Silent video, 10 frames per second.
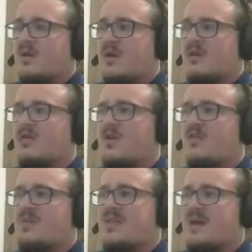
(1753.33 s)
Can you give
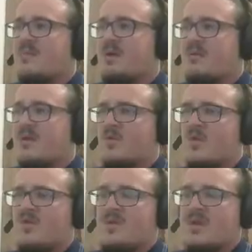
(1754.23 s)
me a number? Can you
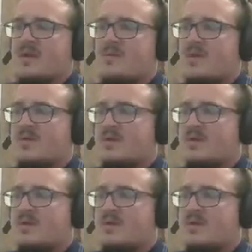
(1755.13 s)
give me a number on